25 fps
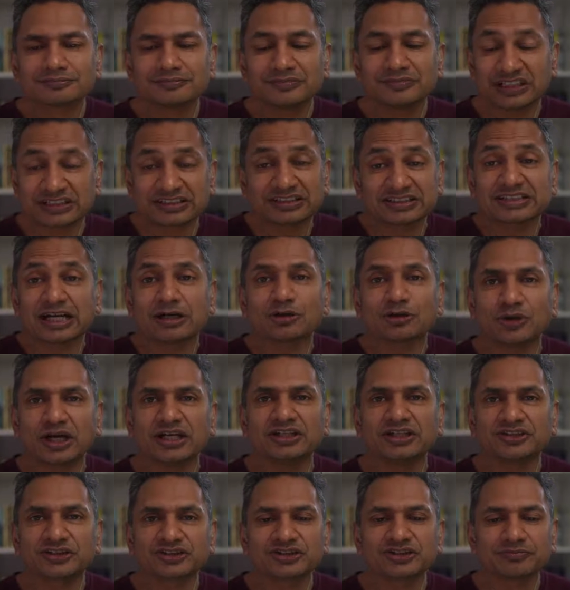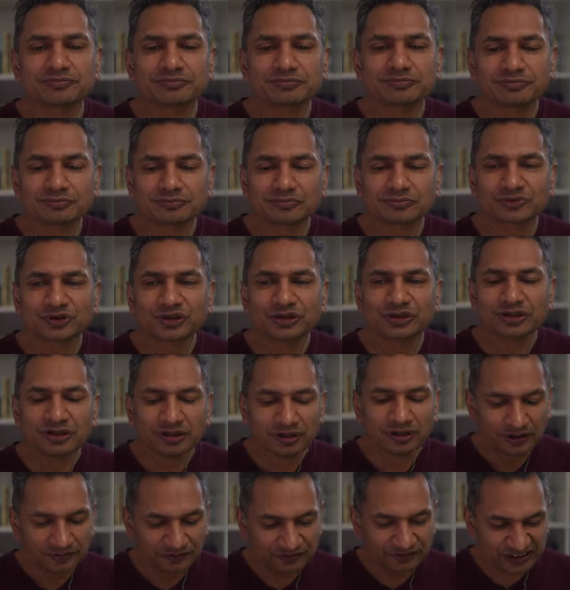This is outrageous.
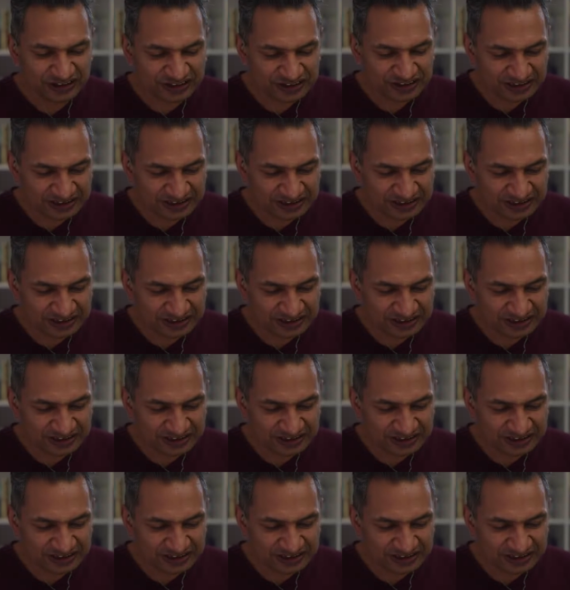This